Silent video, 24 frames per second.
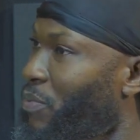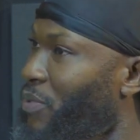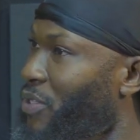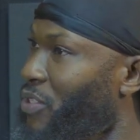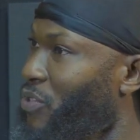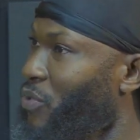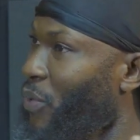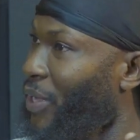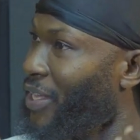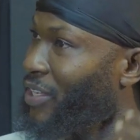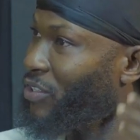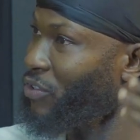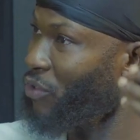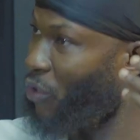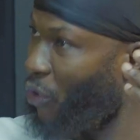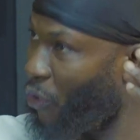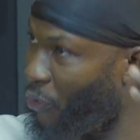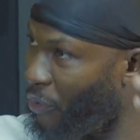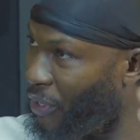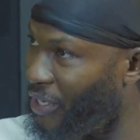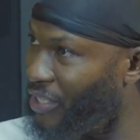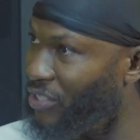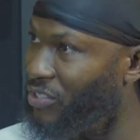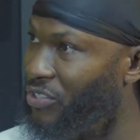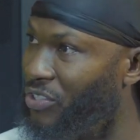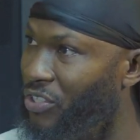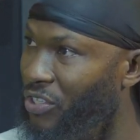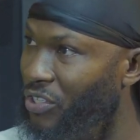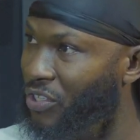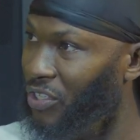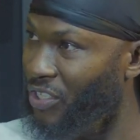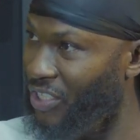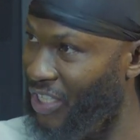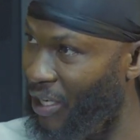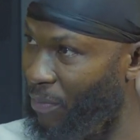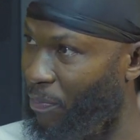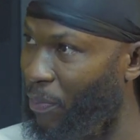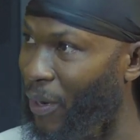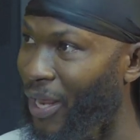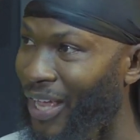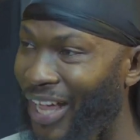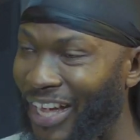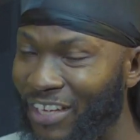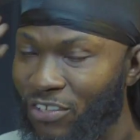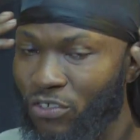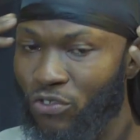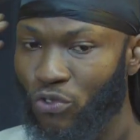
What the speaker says: is to encourage the players,